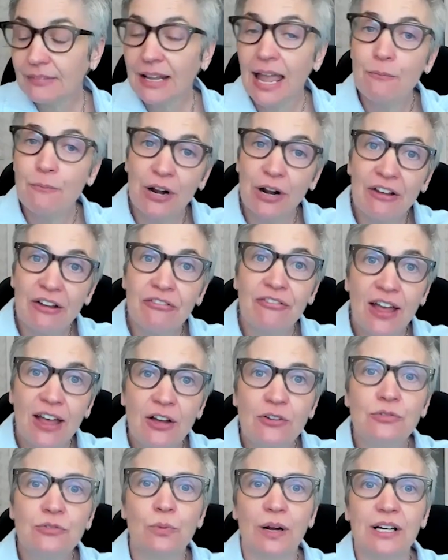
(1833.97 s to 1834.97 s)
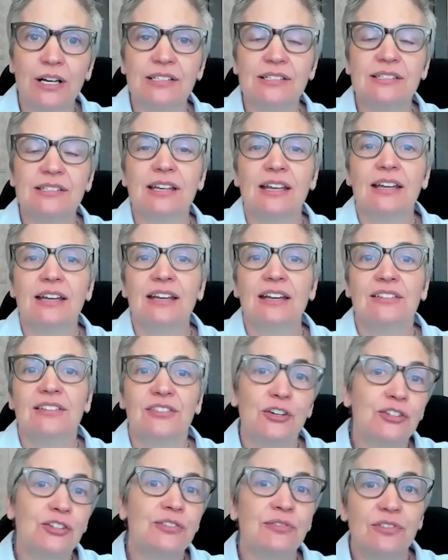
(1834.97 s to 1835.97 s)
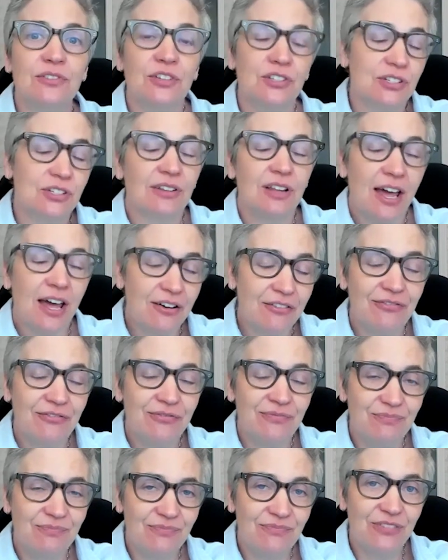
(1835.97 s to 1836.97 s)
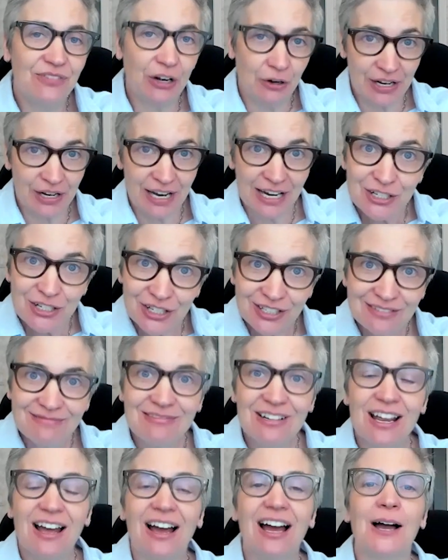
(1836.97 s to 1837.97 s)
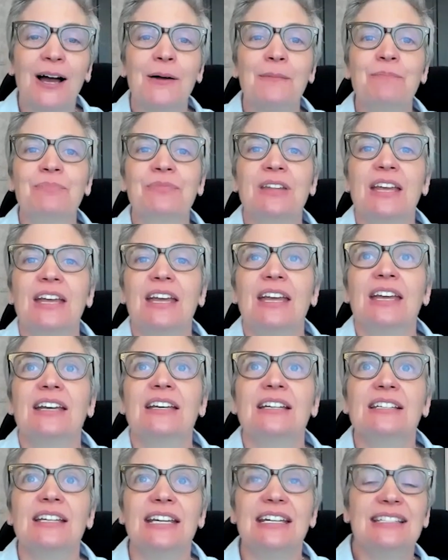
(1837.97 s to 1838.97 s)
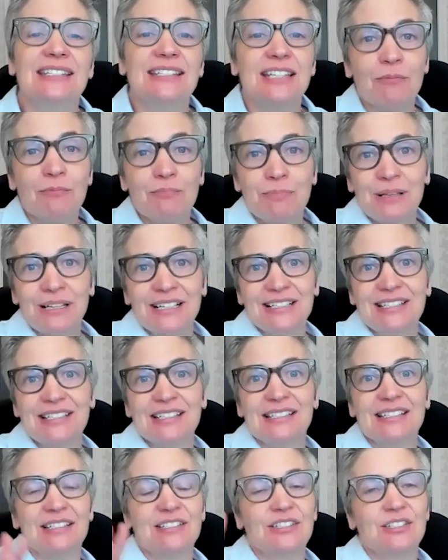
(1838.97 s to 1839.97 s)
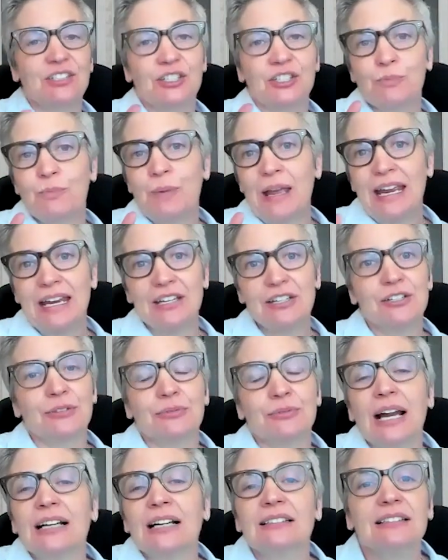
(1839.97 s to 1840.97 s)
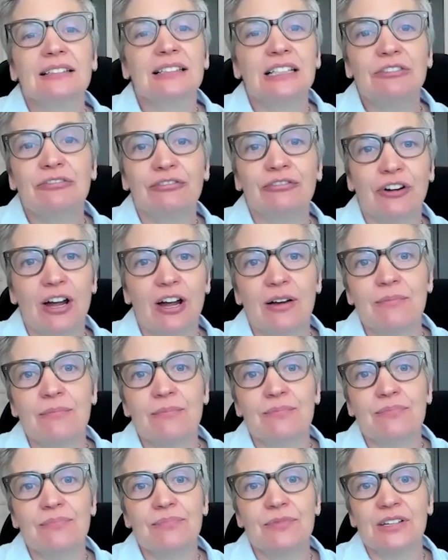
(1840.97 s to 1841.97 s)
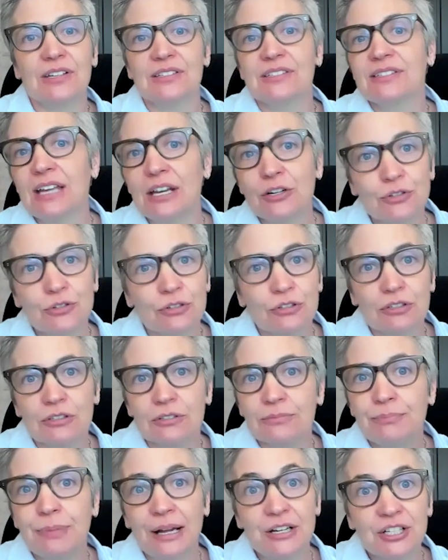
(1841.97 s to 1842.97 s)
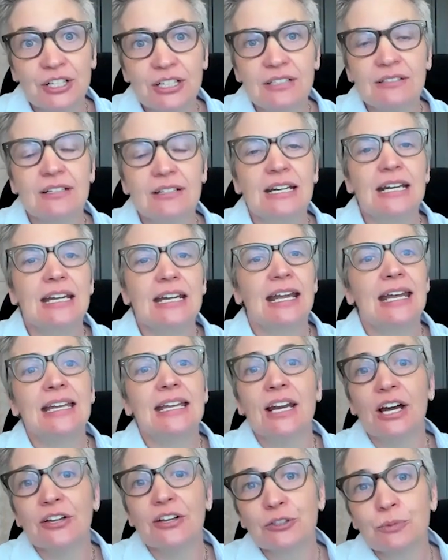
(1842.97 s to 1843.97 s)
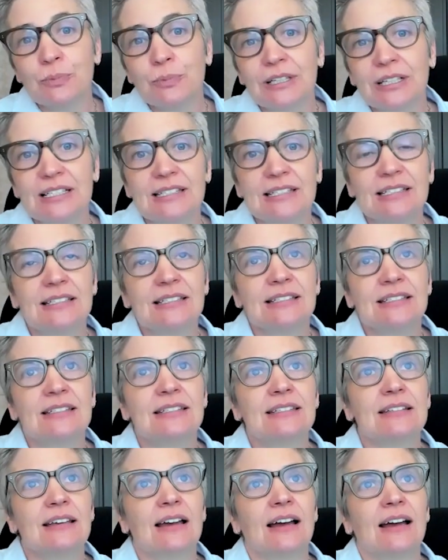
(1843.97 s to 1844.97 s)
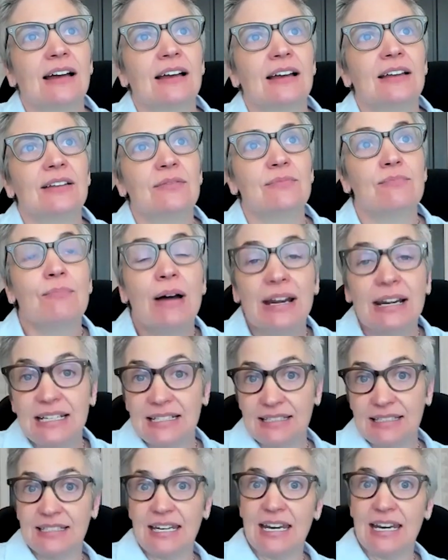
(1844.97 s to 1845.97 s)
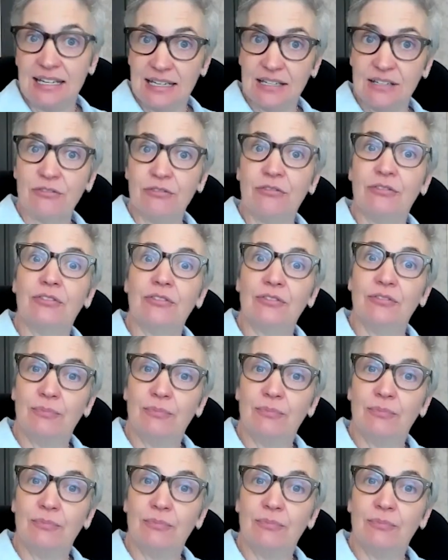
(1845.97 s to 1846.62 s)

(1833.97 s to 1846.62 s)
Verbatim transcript: And what I found was there's there's a lot of variation. Um, in some places, it's just paid directly from the central budget. In other places, uh, money is taken